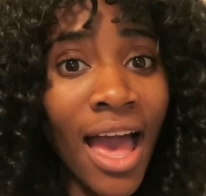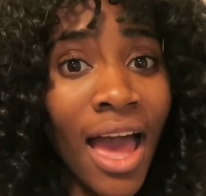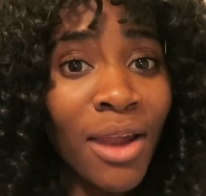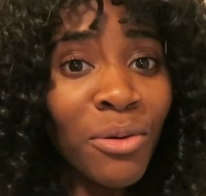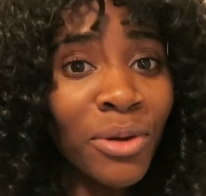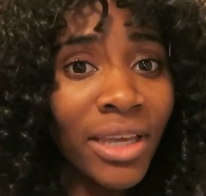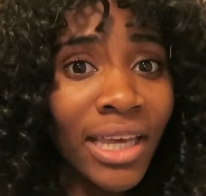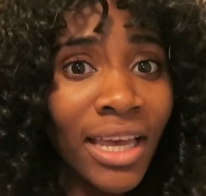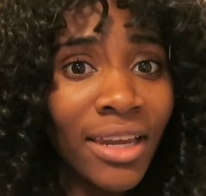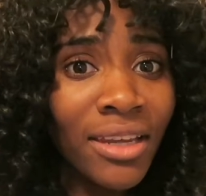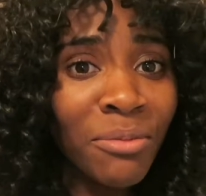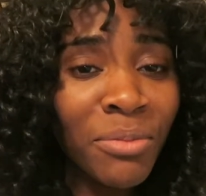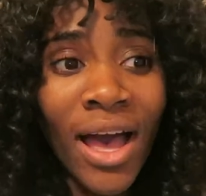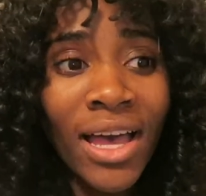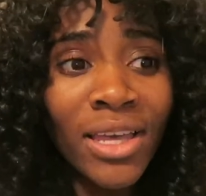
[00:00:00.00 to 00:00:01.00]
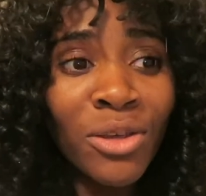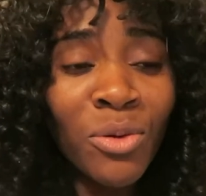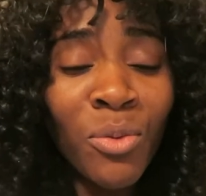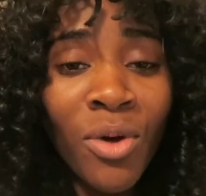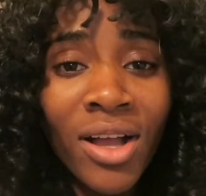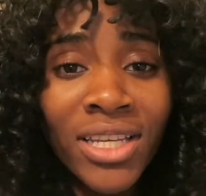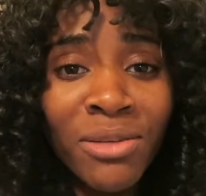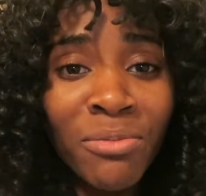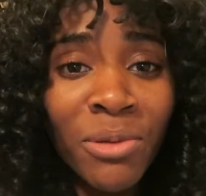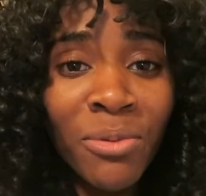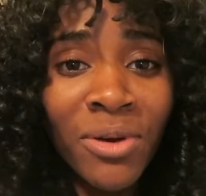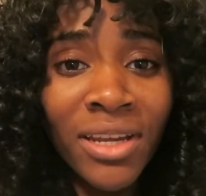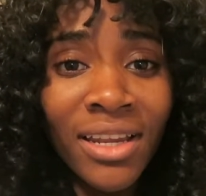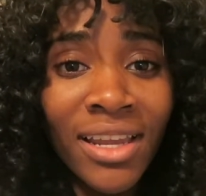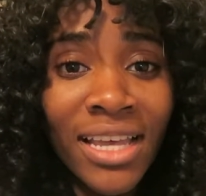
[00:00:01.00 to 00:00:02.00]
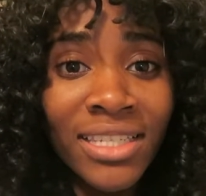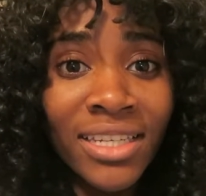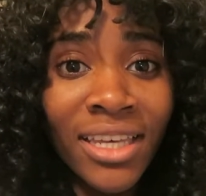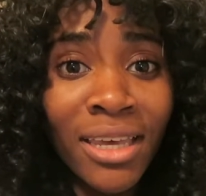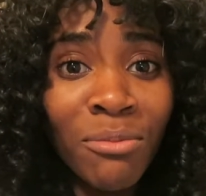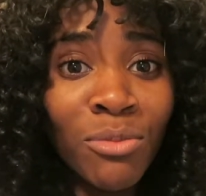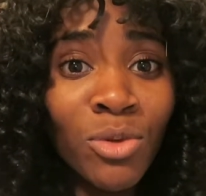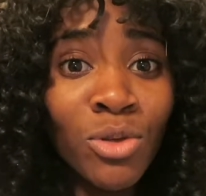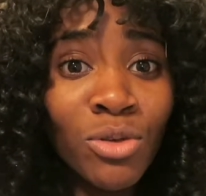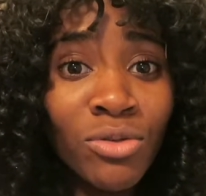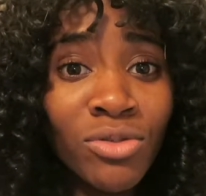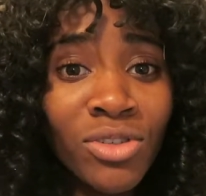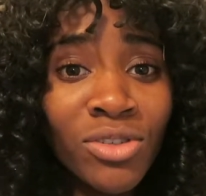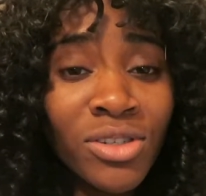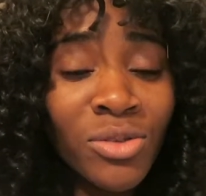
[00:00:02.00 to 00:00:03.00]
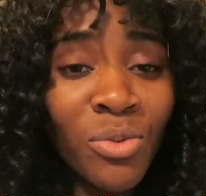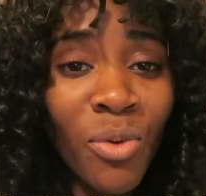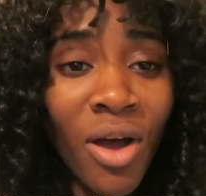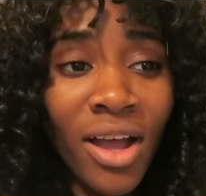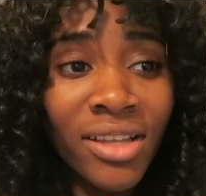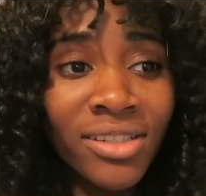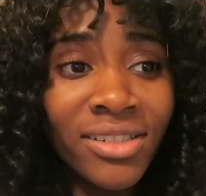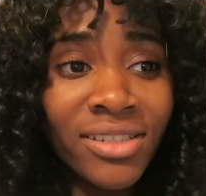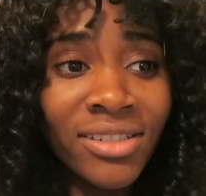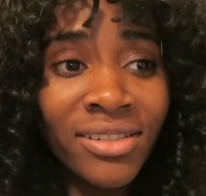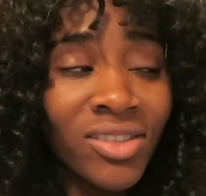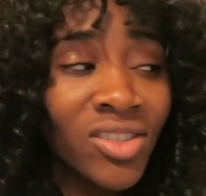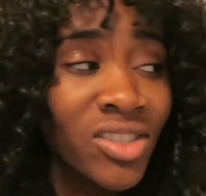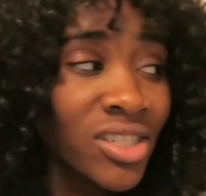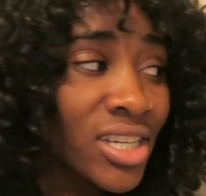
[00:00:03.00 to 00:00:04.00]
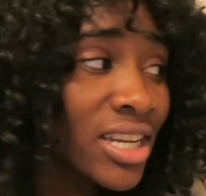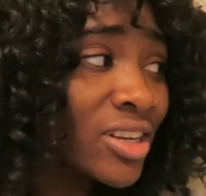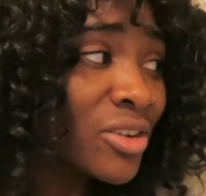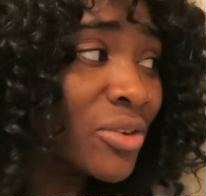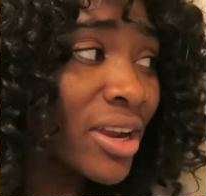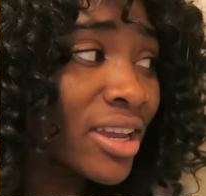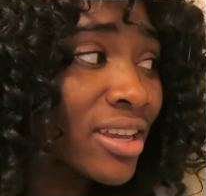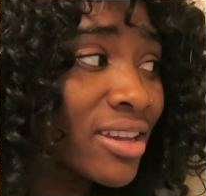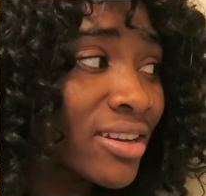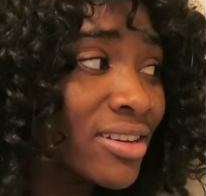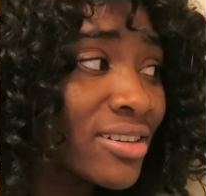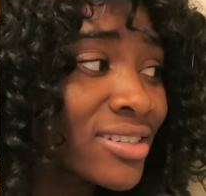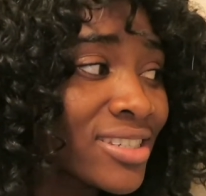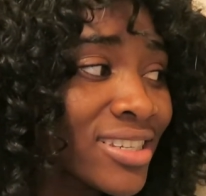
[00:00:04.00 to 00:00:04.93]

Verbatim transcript: I don't get it. Why are you watching people analyze a game you just watched? And Jenny right here